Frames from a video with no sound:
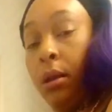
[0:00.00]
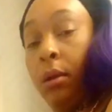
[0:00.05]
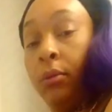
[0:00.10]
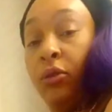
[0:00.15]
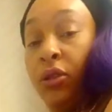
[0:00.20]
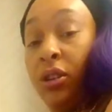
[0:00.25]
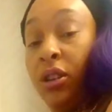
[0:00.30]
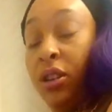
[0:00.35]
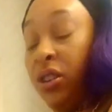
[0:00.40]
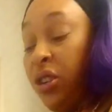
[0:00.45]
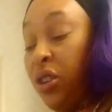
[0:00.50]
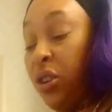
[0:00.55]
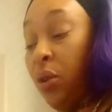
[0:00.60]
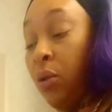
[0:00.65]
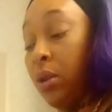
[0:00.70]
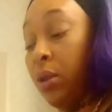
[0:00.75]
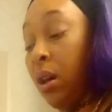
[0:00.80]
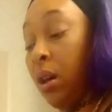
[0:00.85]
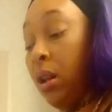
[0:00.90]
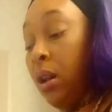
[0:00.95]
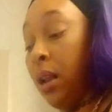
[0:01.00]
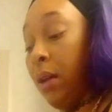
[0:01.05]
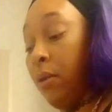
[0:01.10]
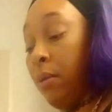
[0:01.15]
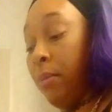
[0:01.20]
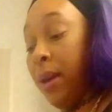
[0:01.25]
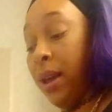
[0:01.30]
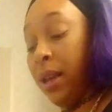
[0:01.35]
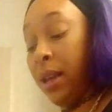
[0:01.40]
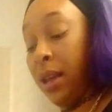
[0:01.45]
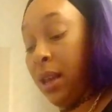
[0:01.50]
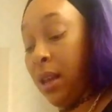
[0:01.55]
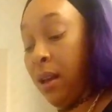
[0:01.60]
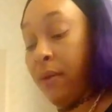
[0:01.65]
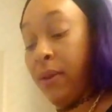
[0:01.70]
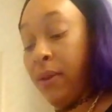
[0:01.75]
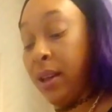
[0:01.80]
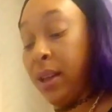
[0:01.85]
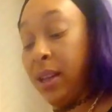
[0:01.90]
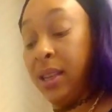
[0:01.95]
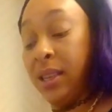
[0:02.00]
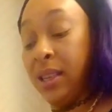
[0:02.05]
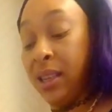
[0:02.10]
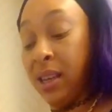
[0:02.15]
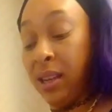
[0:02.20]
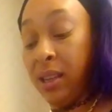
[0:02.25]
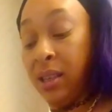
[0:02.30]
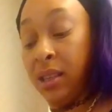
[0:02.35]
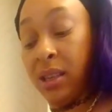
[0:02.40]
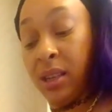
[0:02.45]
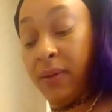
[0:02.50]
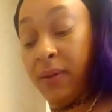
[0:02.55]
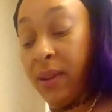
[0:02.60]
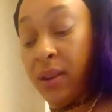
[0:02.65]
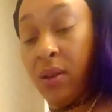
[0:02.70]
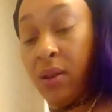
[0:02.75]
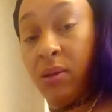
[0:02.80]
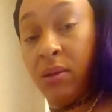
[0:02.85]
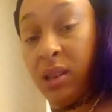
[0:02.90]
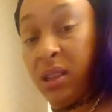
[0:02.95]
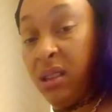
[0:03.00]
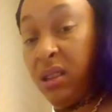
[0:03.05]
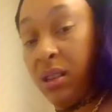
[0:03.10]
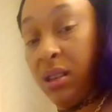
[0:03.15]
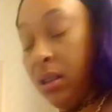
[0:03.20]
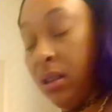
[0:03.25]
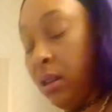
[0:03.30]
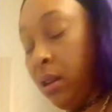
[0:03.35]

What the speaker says: just going to show y'all how I make it. If I eat it, I eat it. If I don't eat it.